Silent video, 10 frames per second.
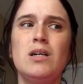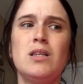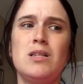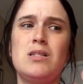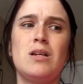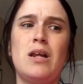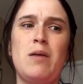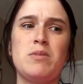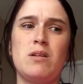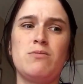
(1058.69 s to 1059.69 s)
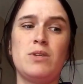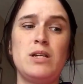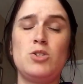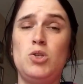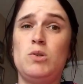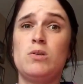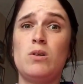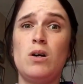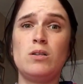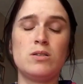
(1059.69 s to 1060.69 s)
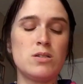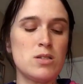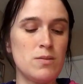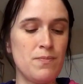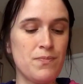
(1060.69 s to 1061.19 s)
listed on Amazon for like $200.